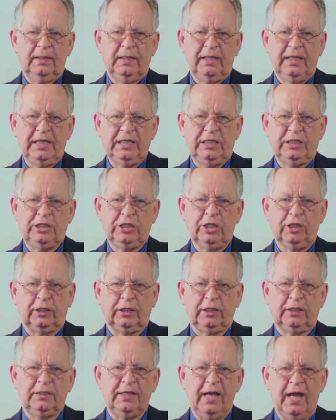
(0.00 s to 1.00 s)
He
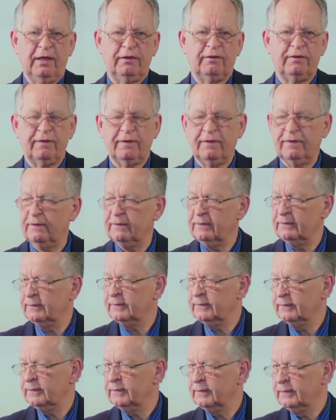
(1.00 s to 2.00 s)
took death
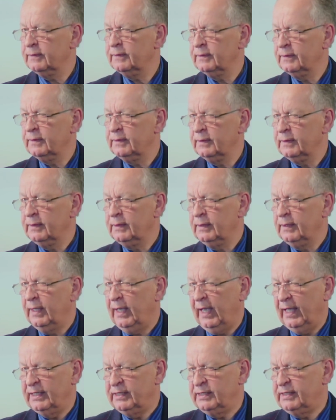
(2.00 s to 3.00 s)

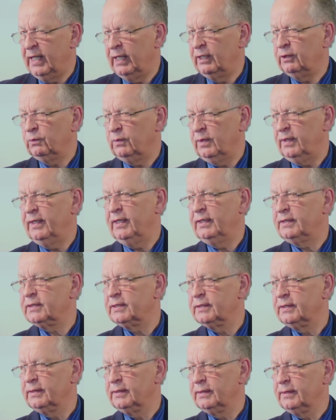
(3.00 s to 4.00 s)
and dealt with it.
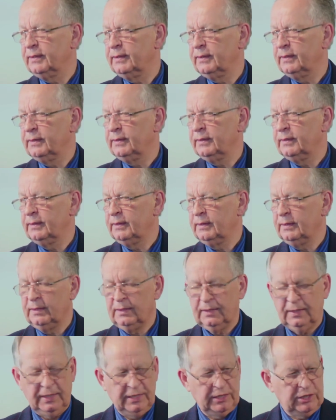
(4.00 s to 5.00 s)

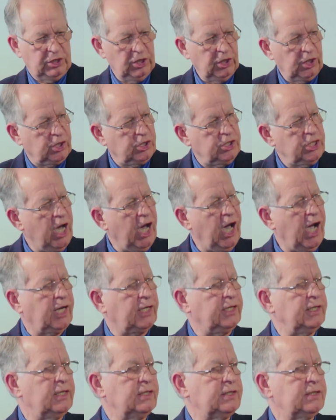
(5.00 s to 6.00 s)
He took
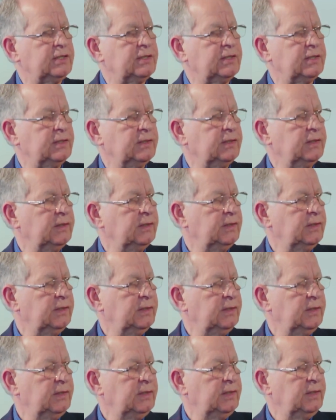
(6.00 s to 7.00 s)
darkness
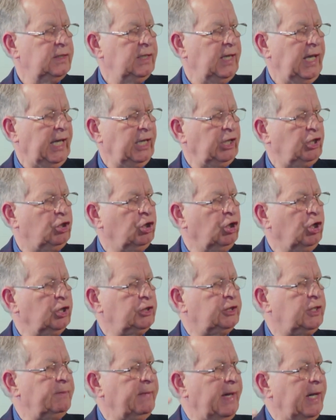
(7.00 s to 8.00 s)
and
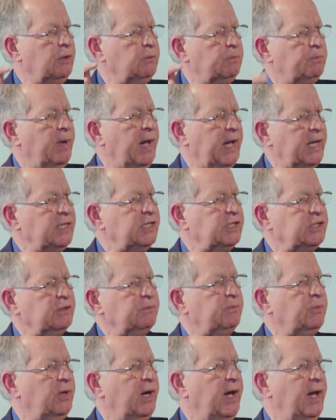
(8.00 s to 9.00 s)
caught them out by
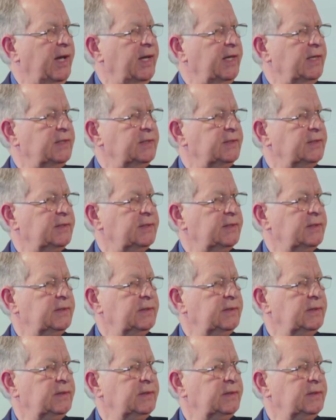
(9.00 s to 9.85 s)
surprise.